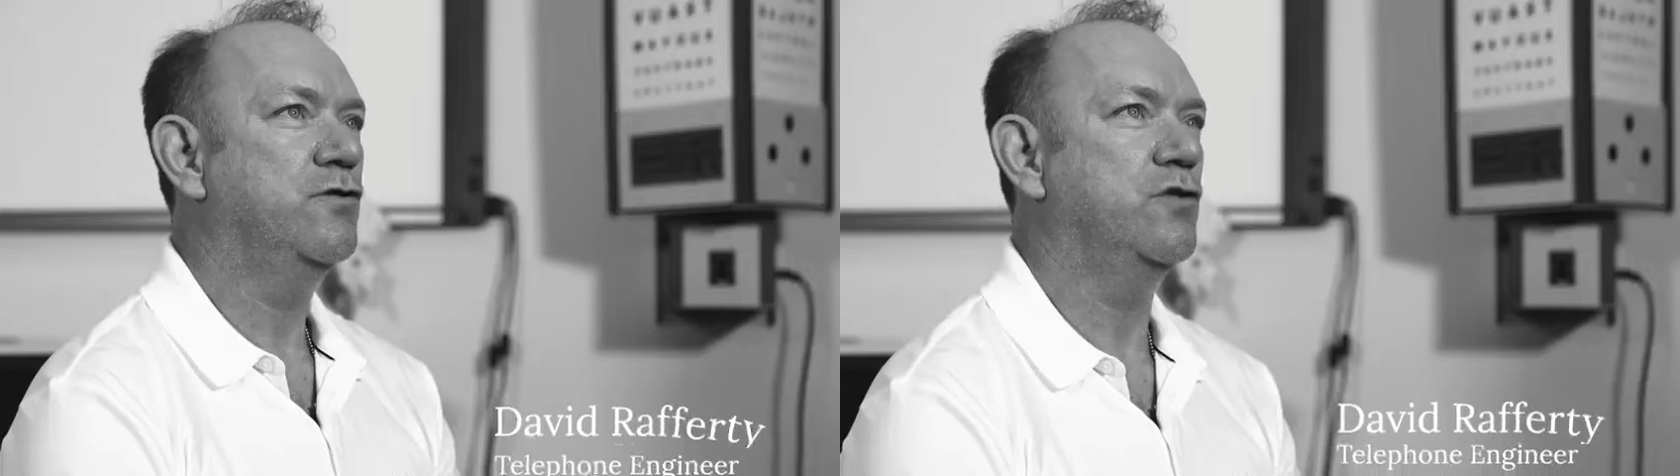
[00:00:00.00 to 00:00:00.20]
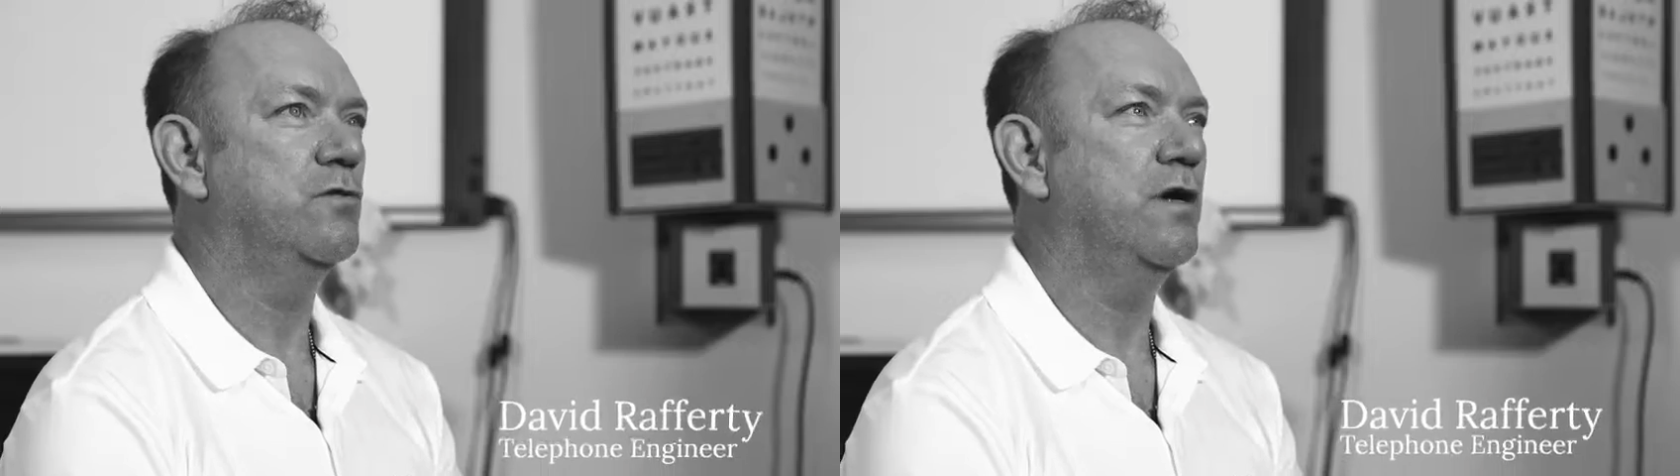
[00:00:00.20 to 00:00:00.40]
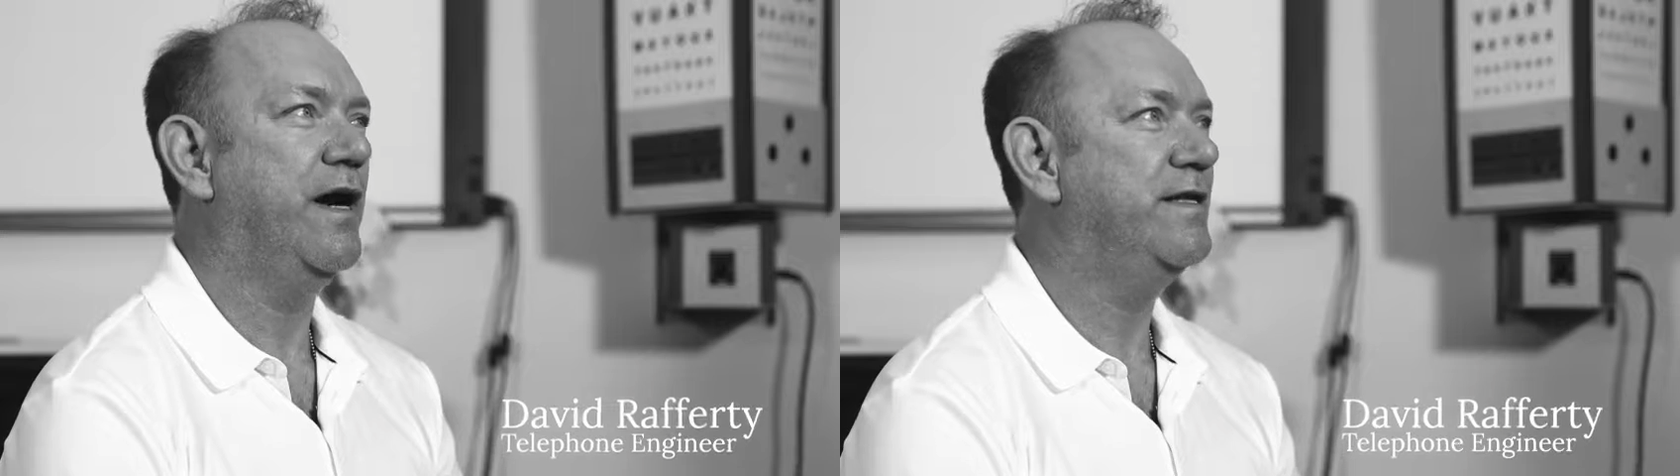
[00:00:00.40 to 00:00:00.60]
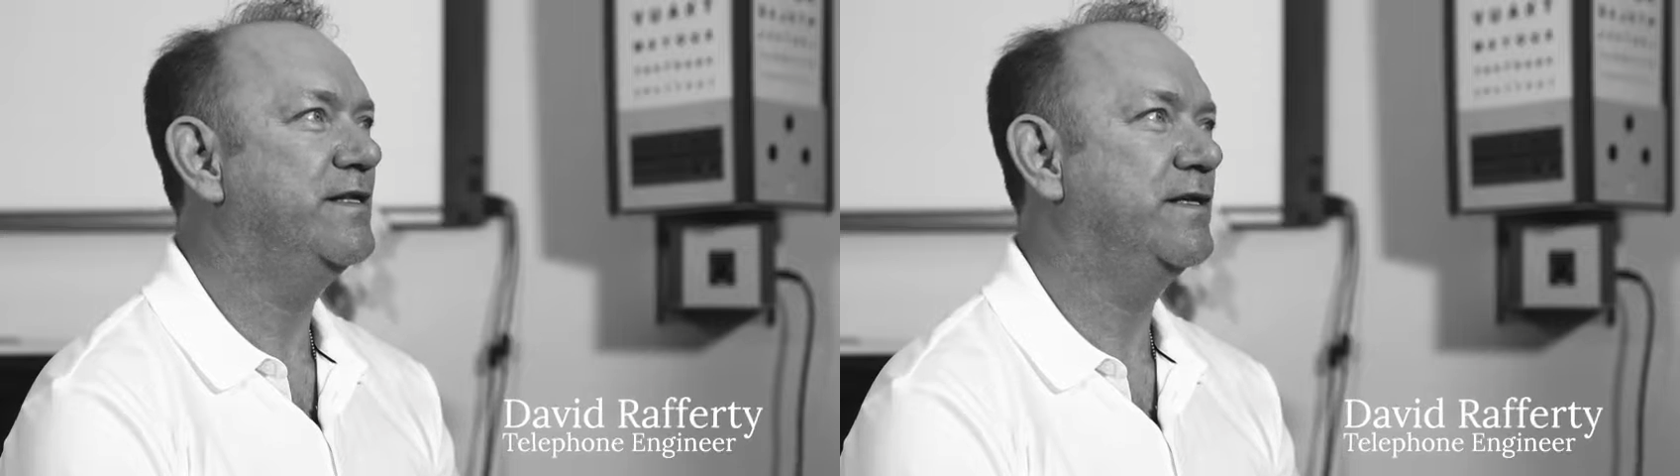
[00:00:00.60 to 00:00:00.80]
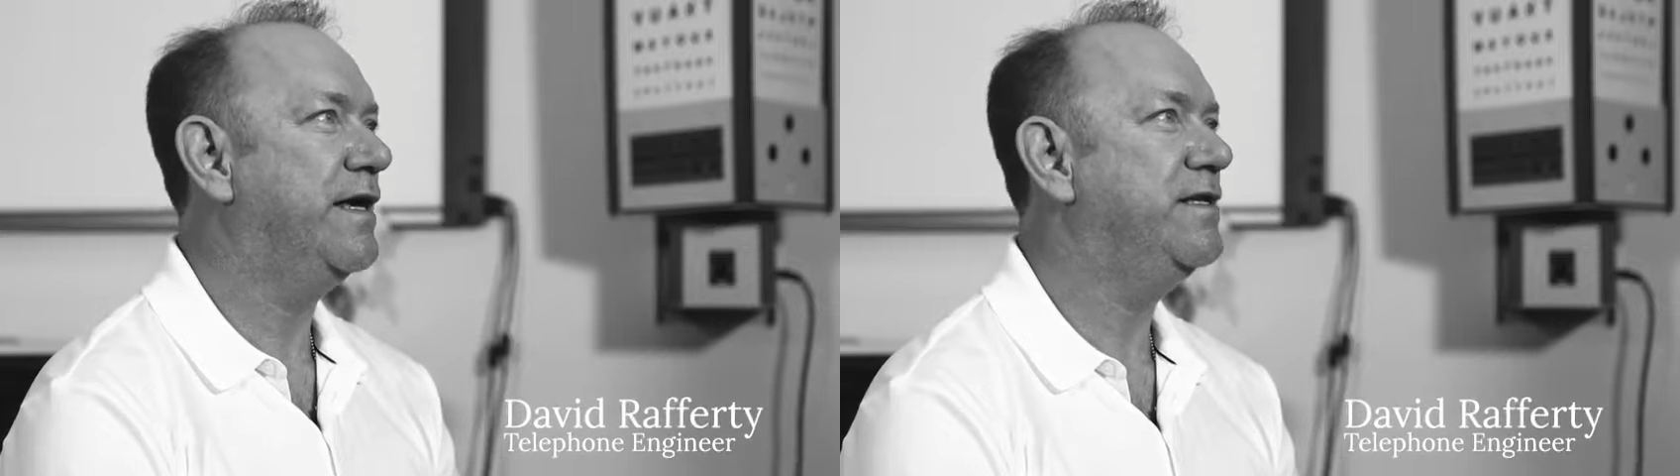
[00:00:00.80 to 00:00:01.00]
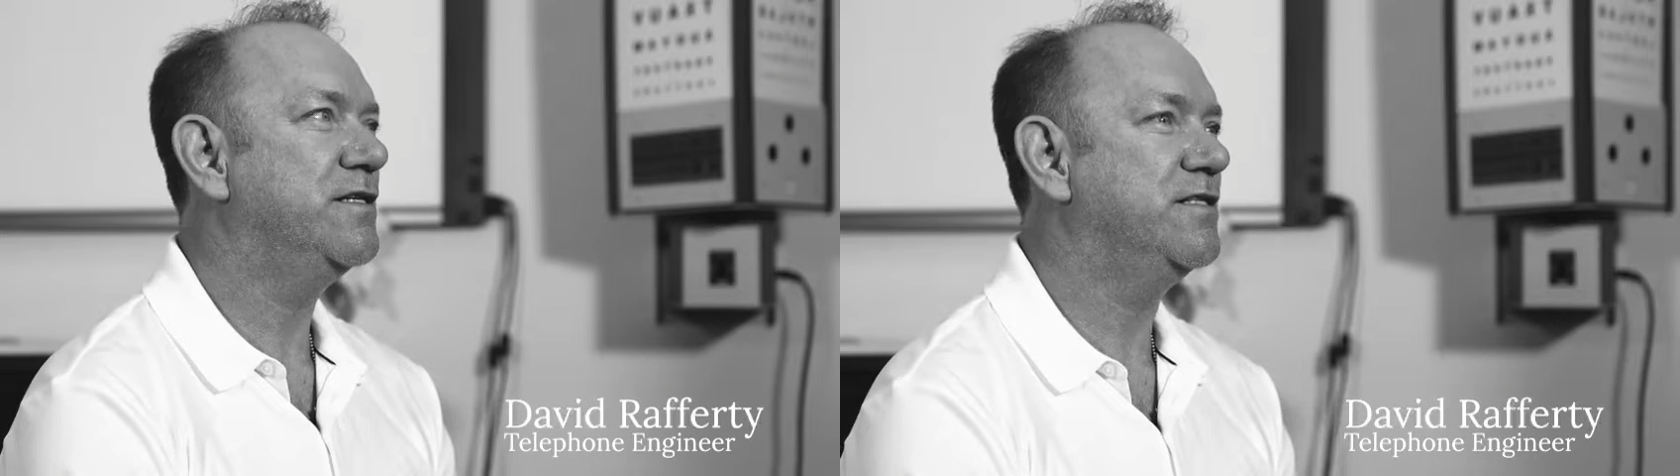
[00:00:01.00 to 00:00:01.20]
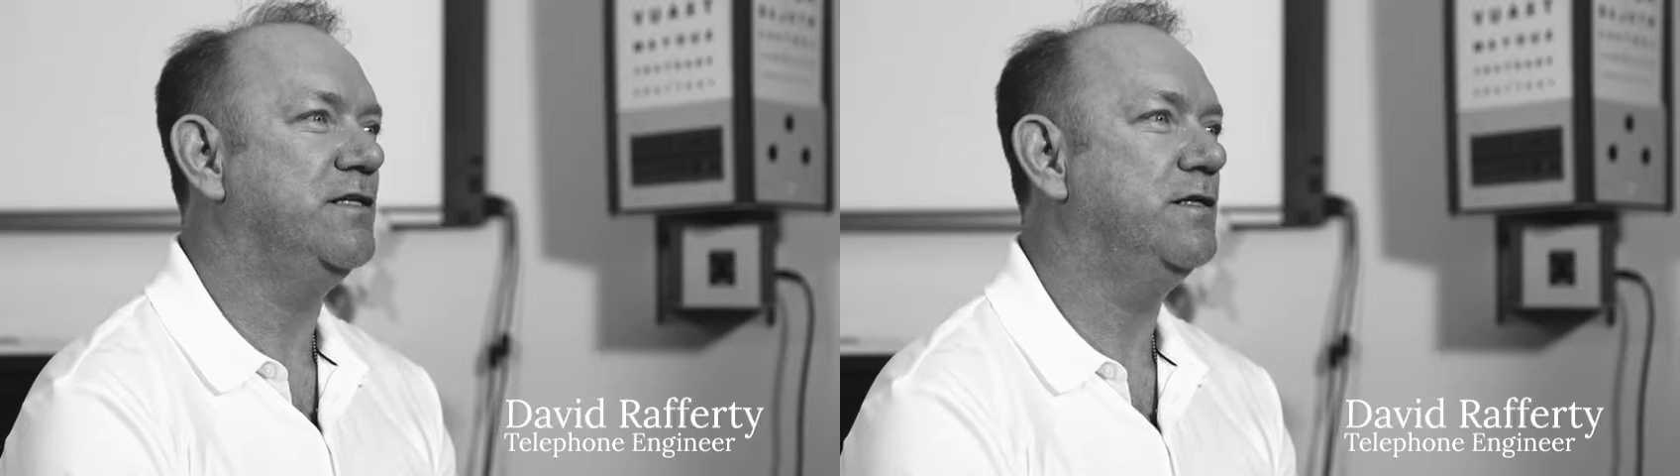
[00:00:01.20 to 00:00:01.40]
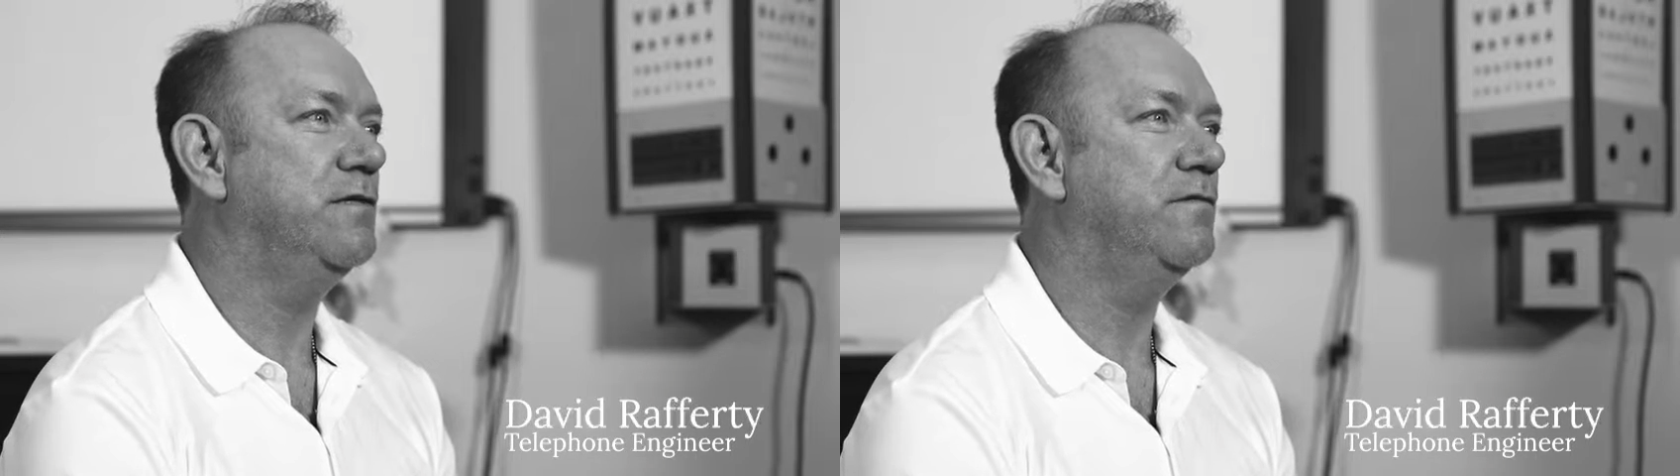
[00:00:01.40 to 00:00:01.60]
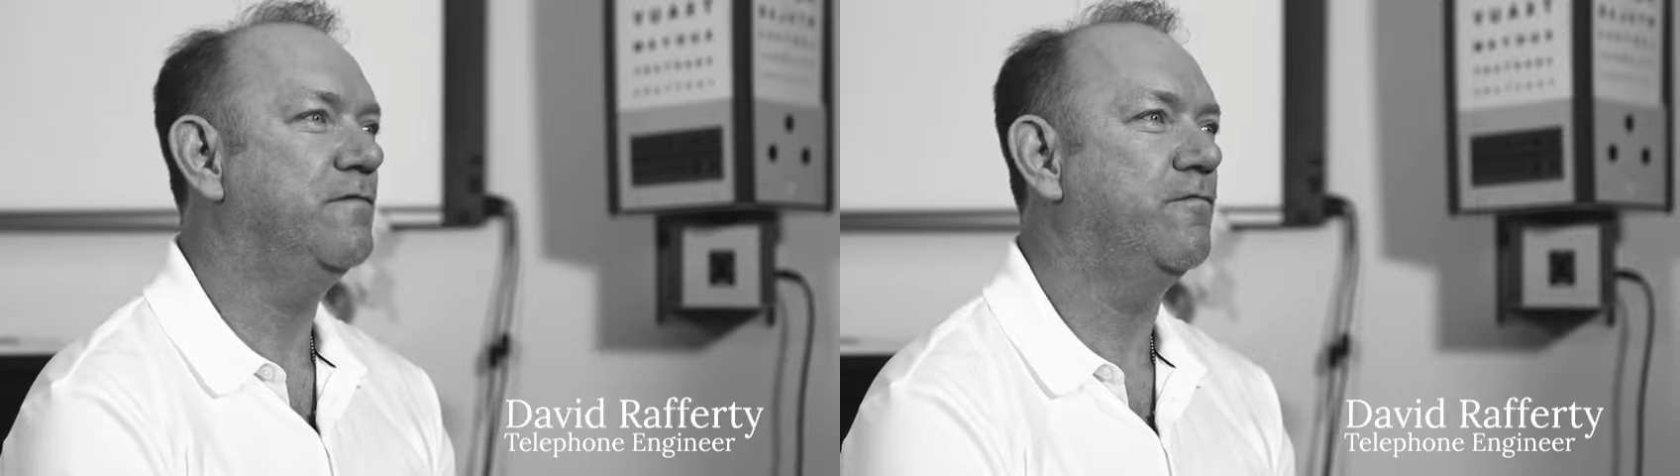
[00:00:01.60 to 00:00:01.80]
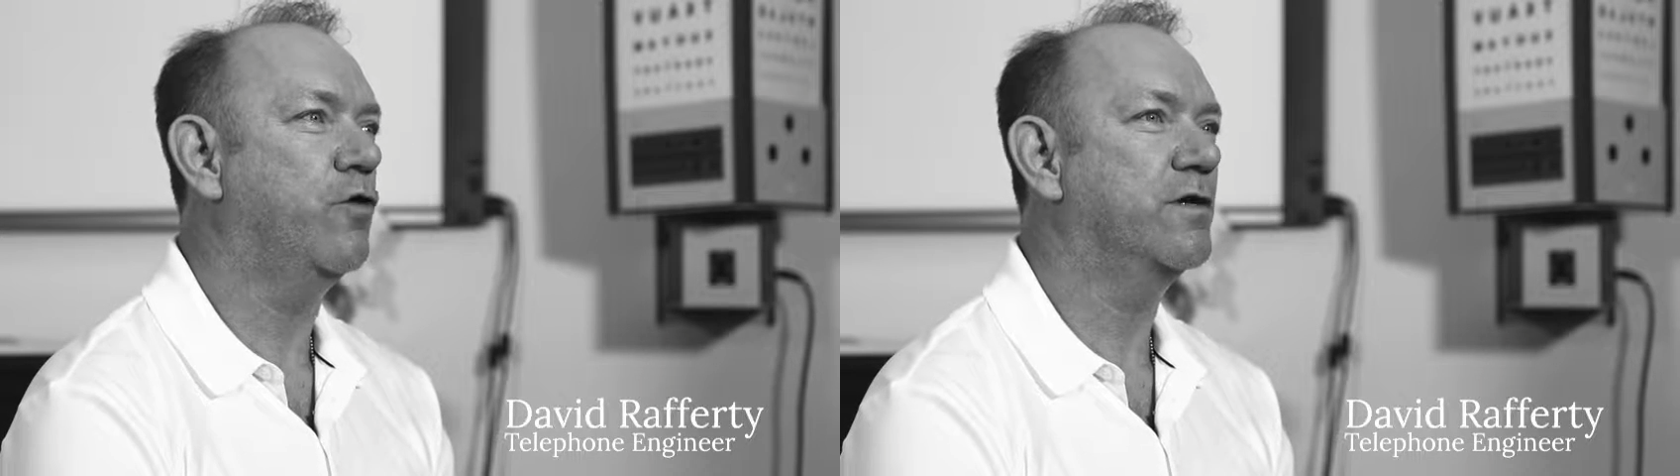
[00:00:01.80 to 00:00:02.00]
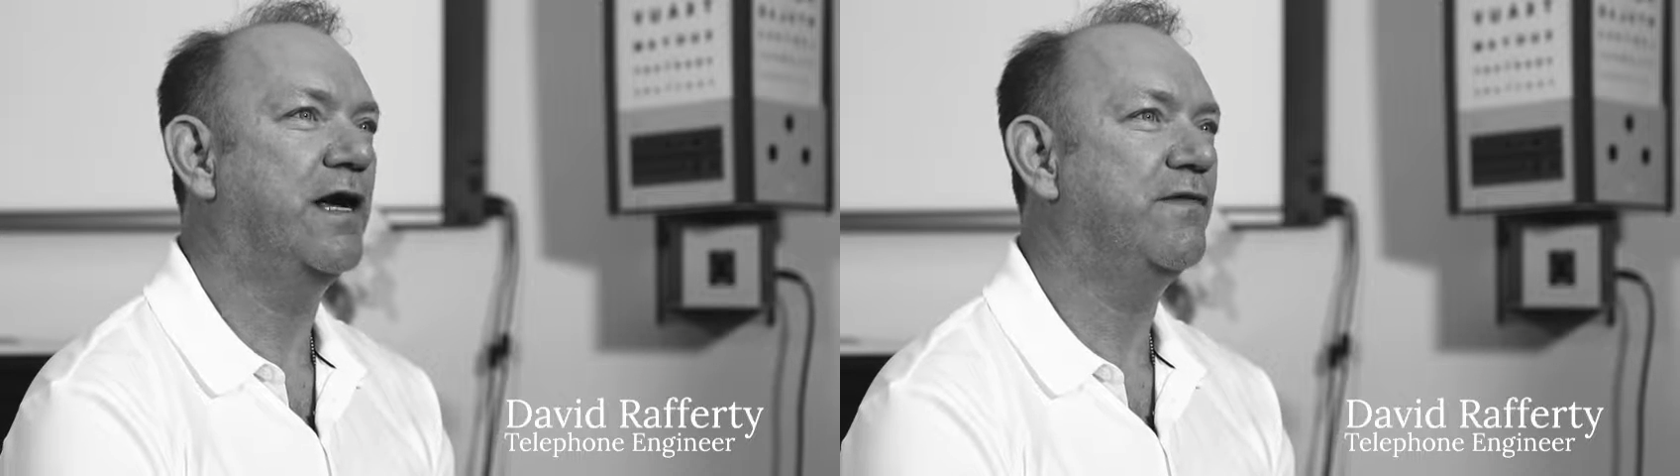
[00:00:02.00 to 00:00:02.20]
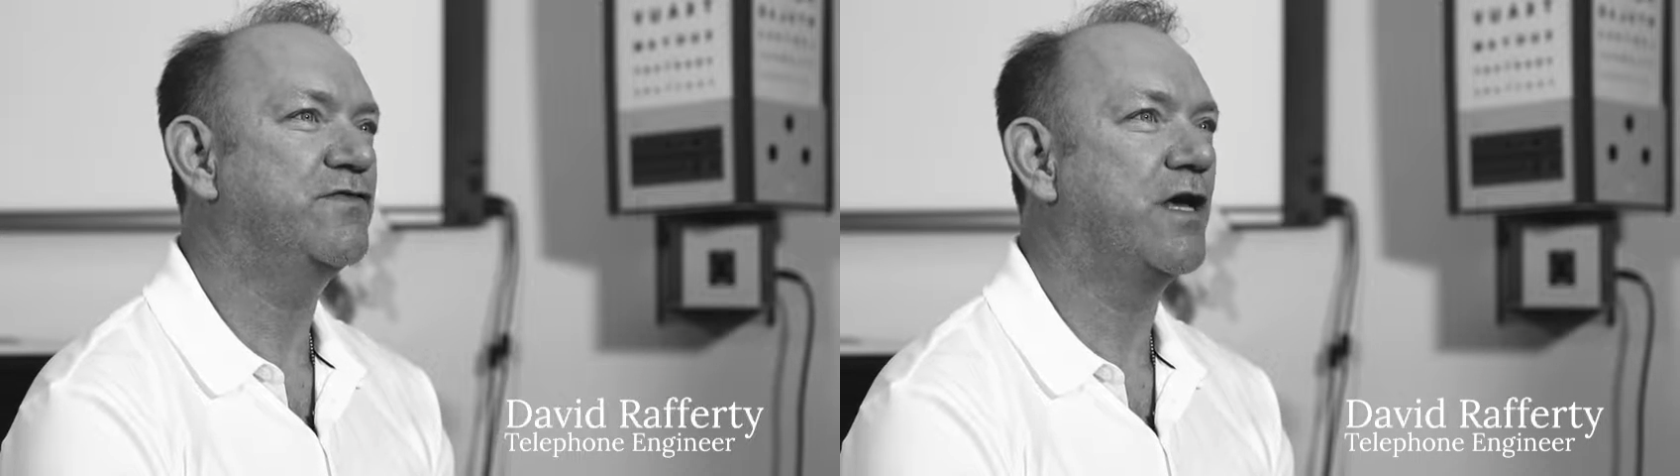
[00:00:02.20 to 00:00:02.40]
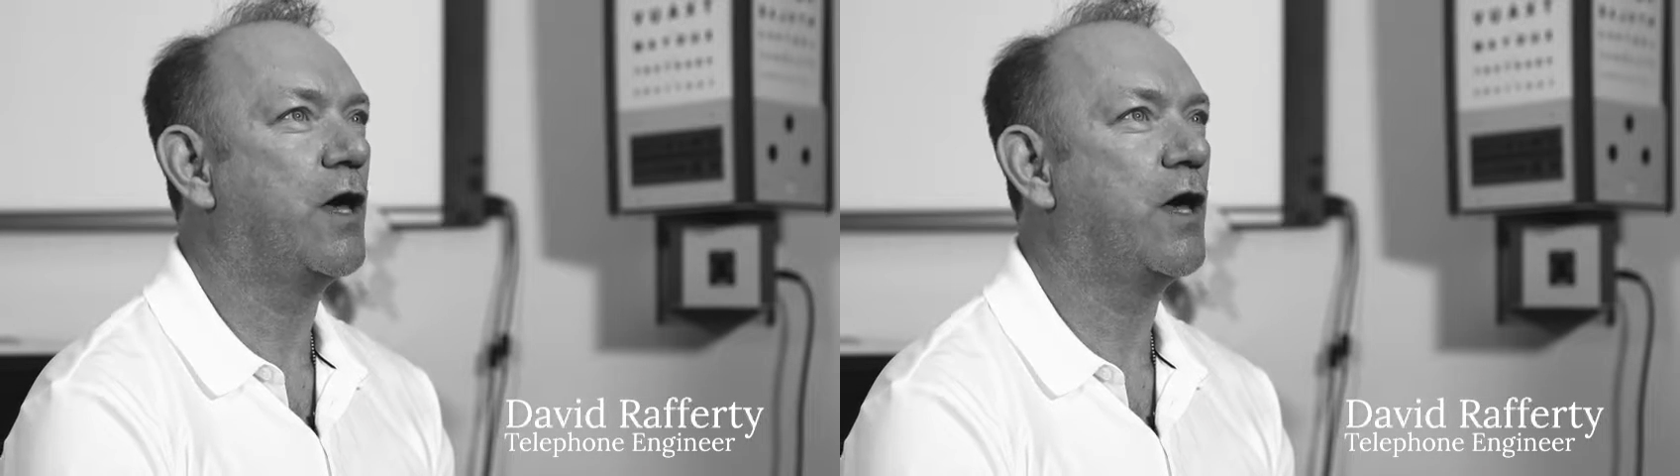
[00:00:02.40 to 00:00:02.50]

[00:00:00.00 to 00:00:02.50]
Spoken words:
So I'd kind of seen photographs